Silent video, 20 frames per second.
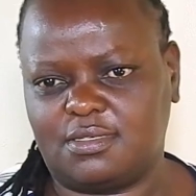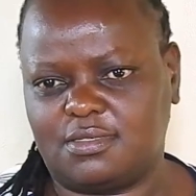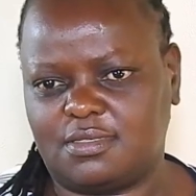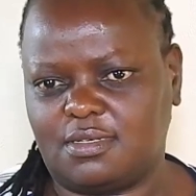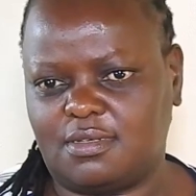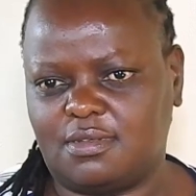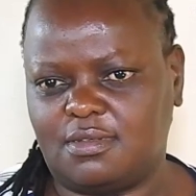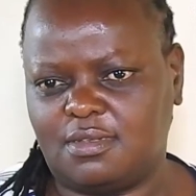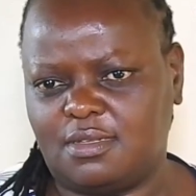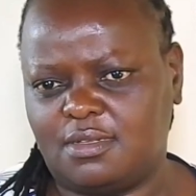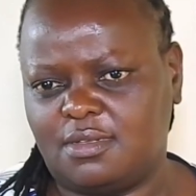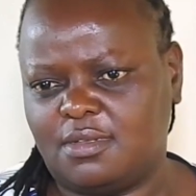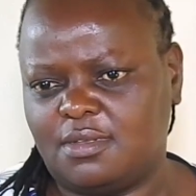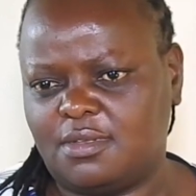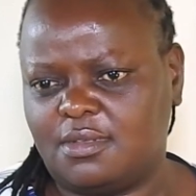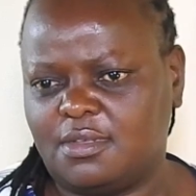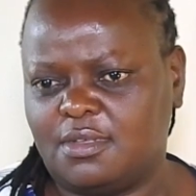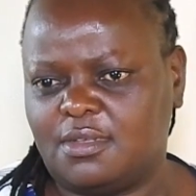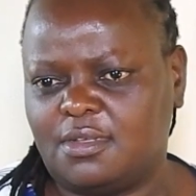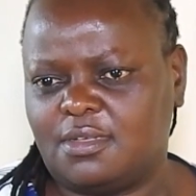is
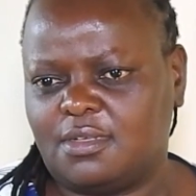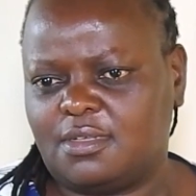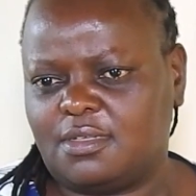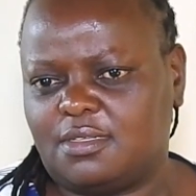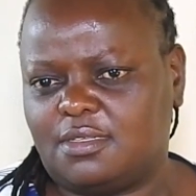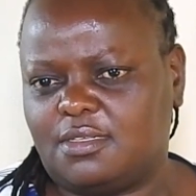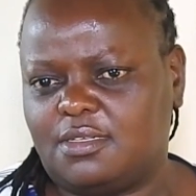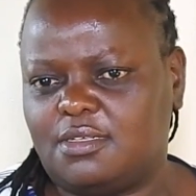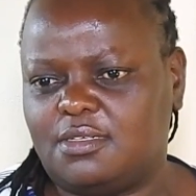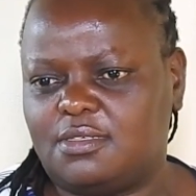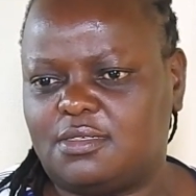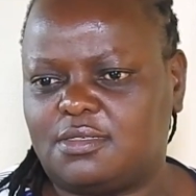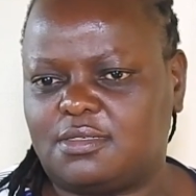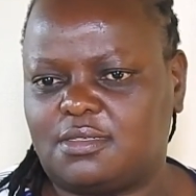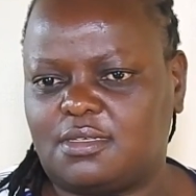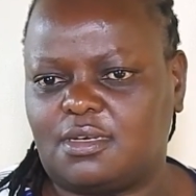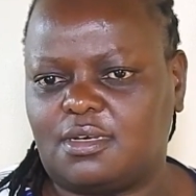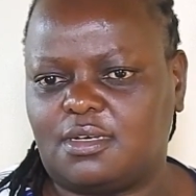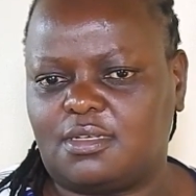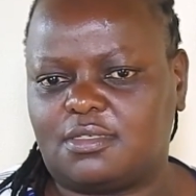
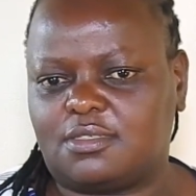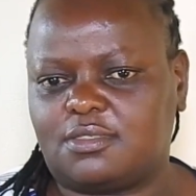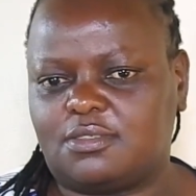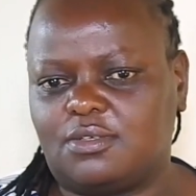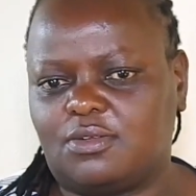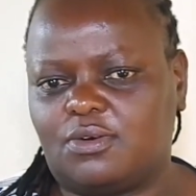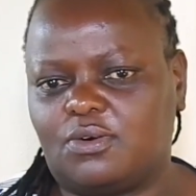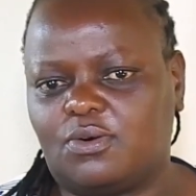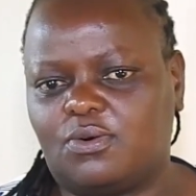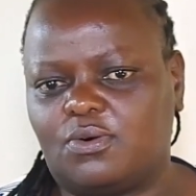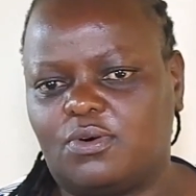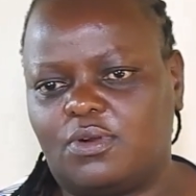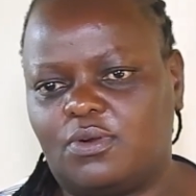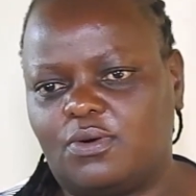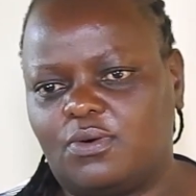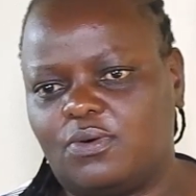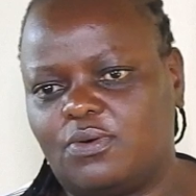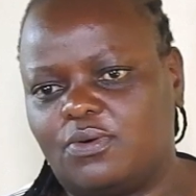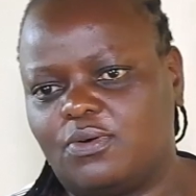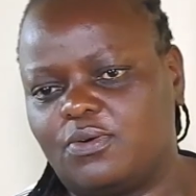this
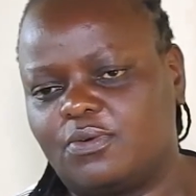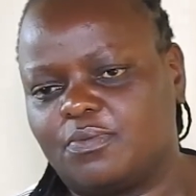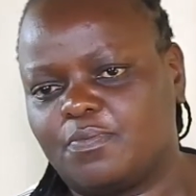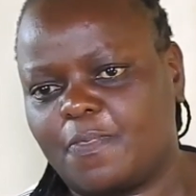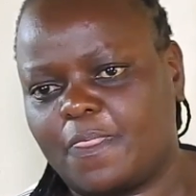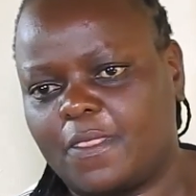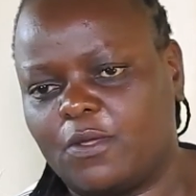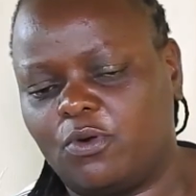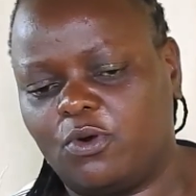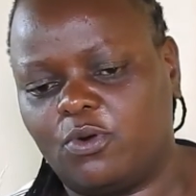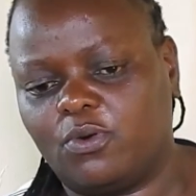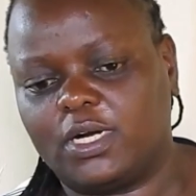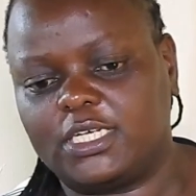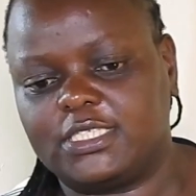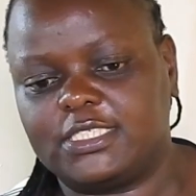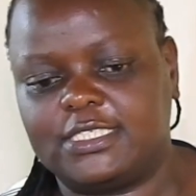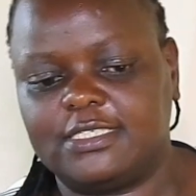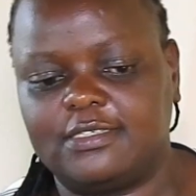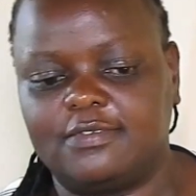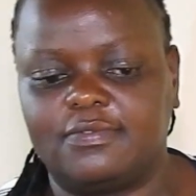slow or low
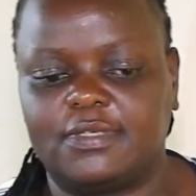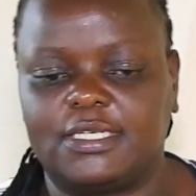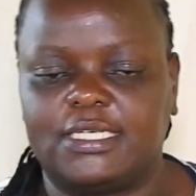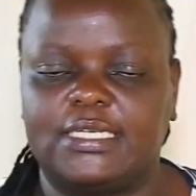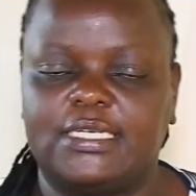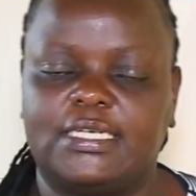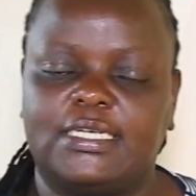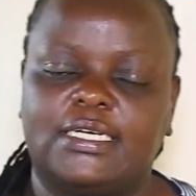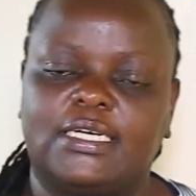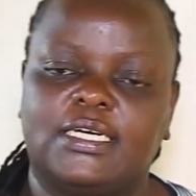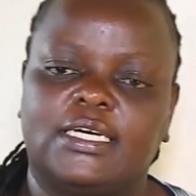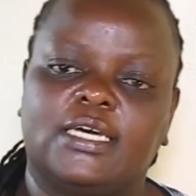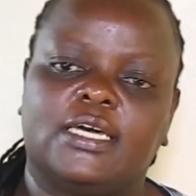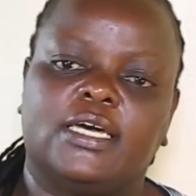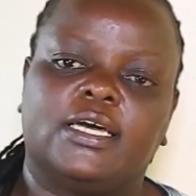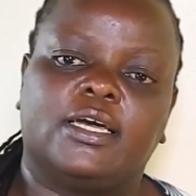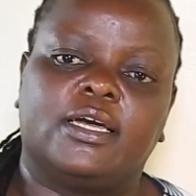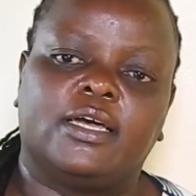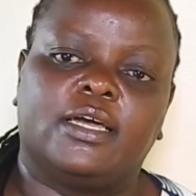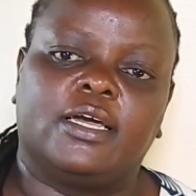achiever.
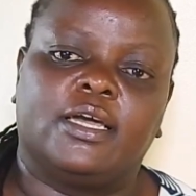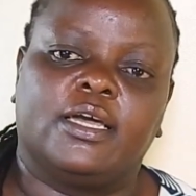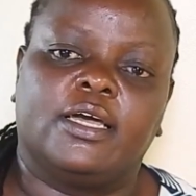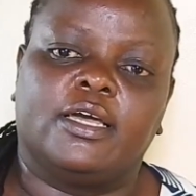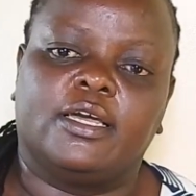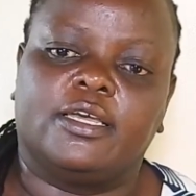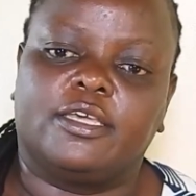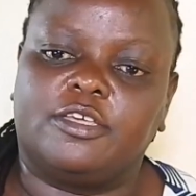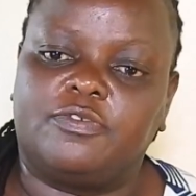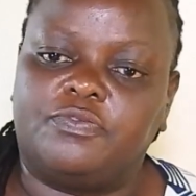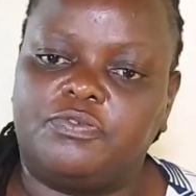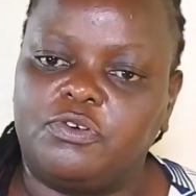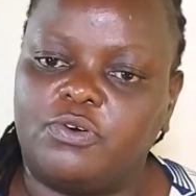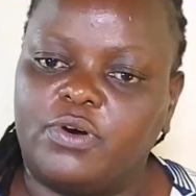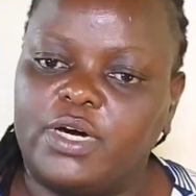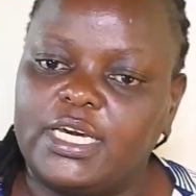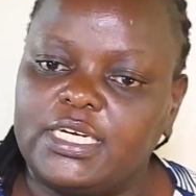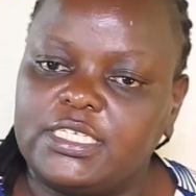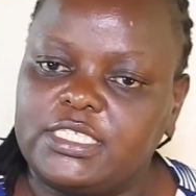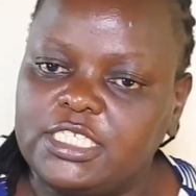If
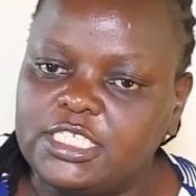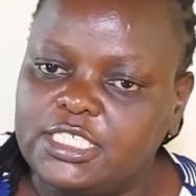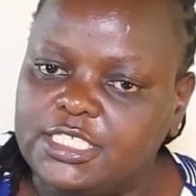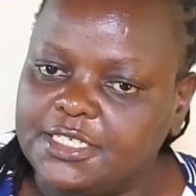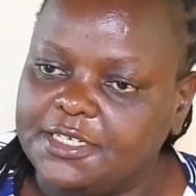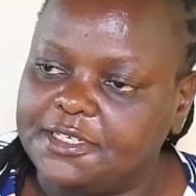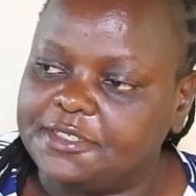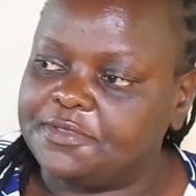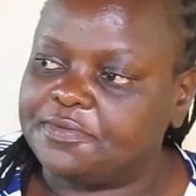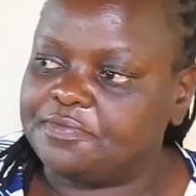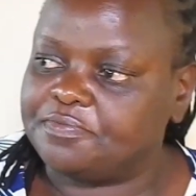you are a teacher